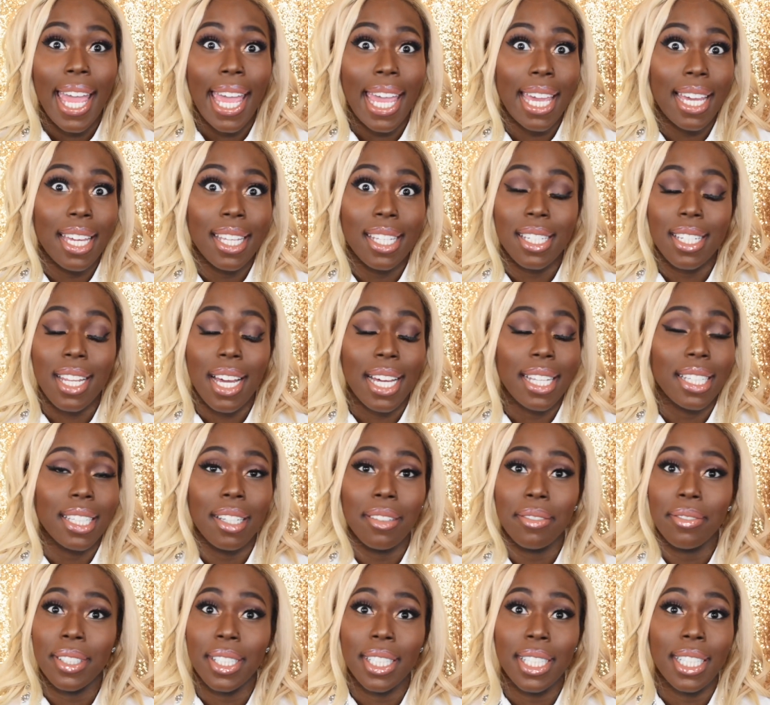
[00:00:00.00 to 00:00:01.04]
and I
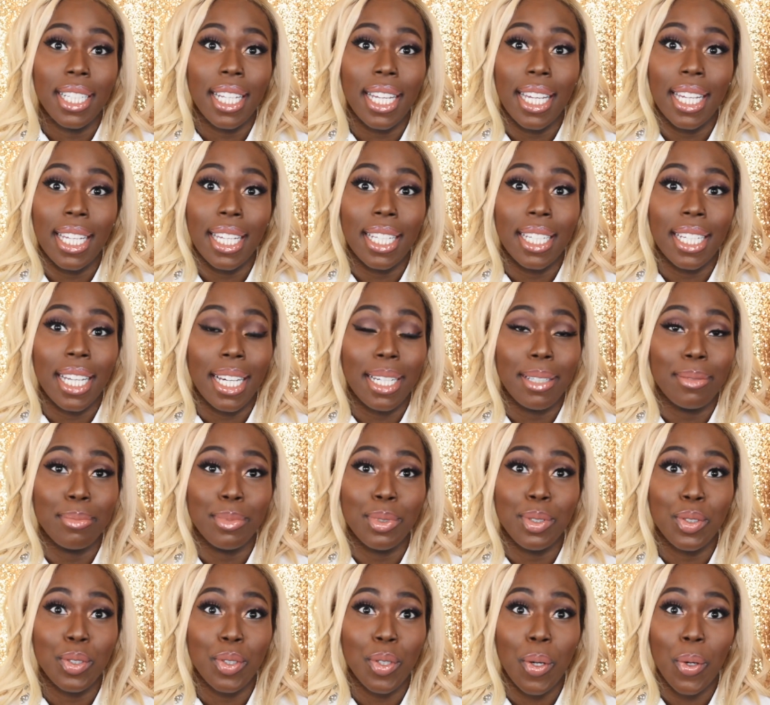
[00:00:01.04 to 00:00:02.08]
love it, and I'm
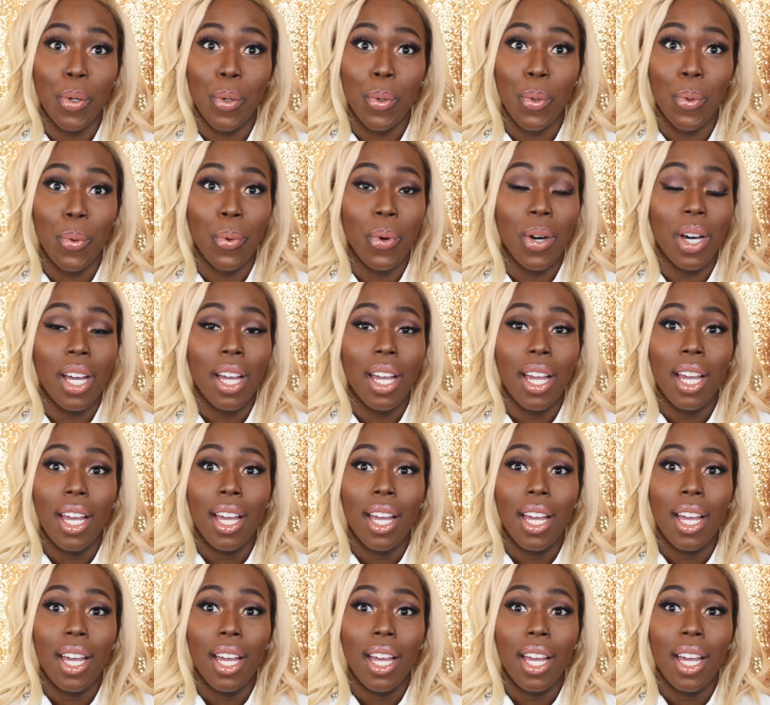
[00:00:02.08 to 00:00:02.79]
so